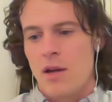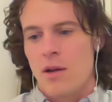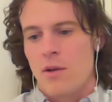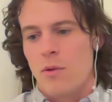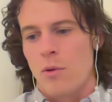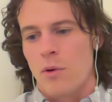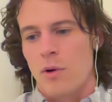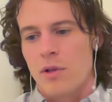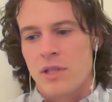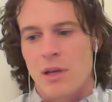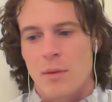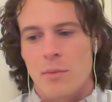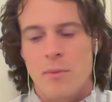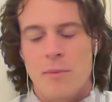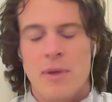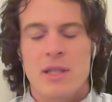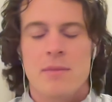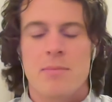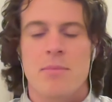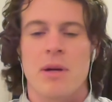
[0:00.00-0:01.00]
or
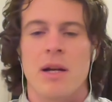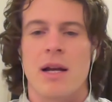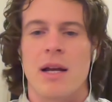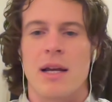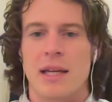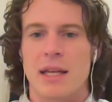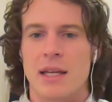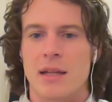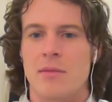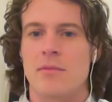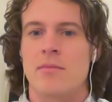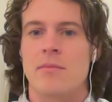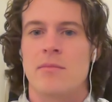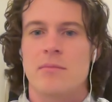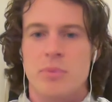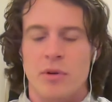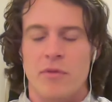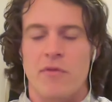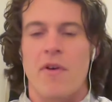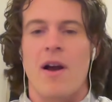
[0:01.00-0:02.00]
supplements, but I can
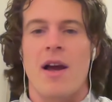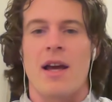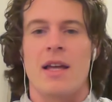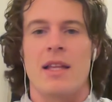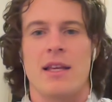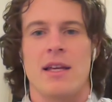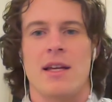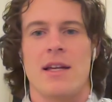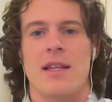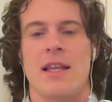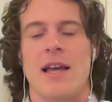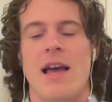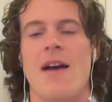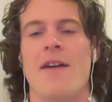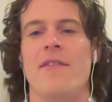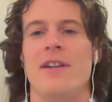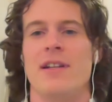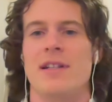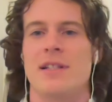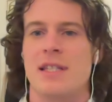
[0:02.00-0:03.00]
provide the
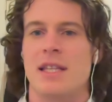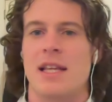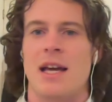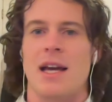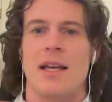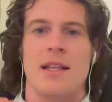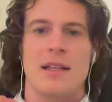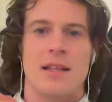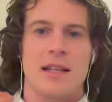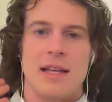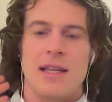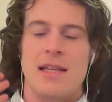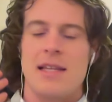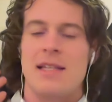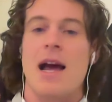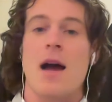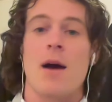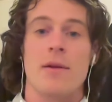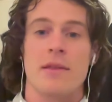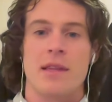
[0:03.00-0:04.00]
evidence that is
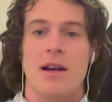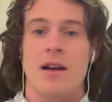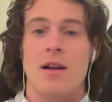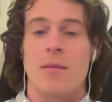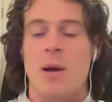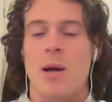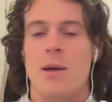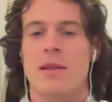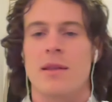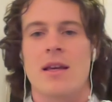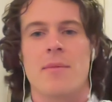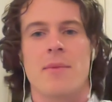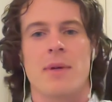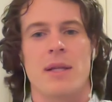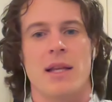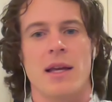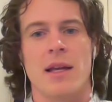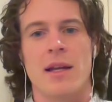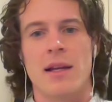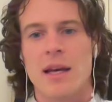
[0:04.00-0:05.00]
out there about them, and
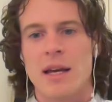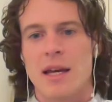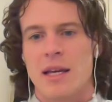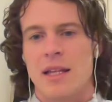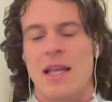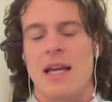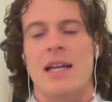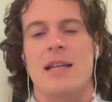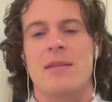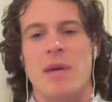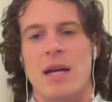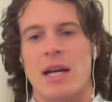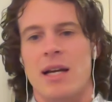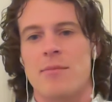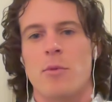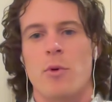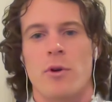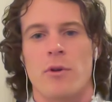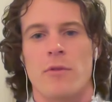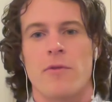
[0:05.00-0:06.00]
then they can make a
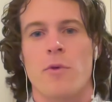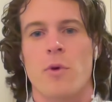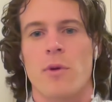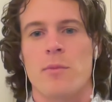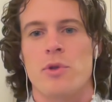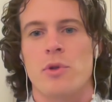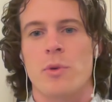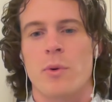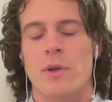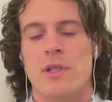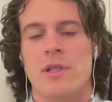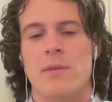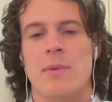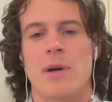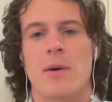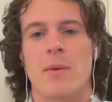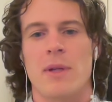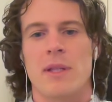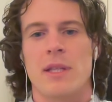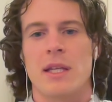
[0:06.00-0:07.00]
more informed choice
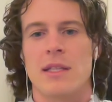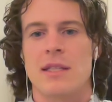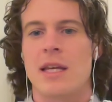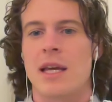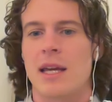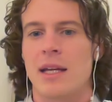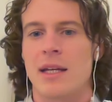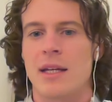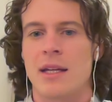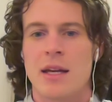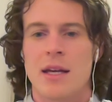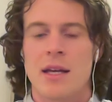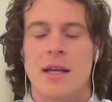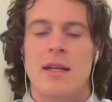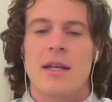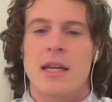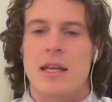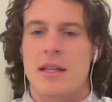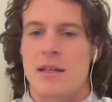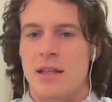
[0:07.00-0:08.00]
about what they take,
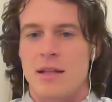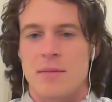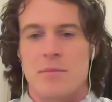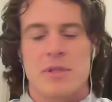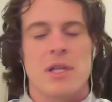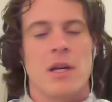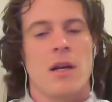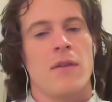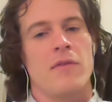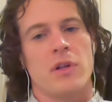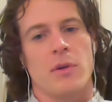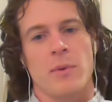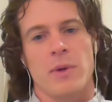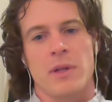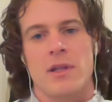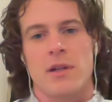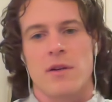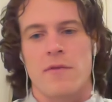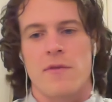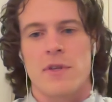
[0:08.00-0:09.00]
either themselves or with
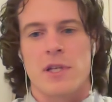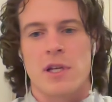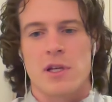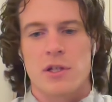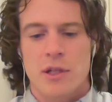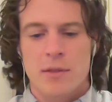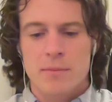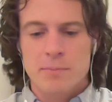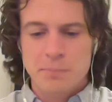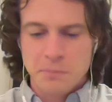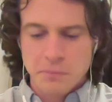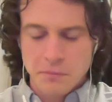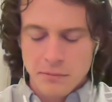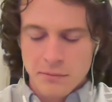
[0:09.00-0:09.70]
their physician.